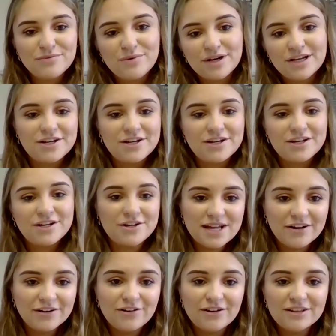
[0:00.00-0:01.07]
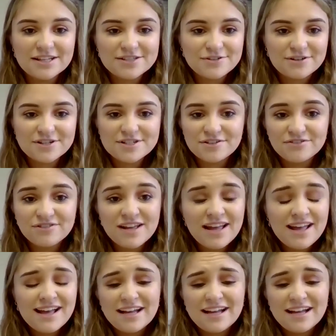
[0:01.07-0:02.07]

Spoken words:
why are you here and all this sort of stuff.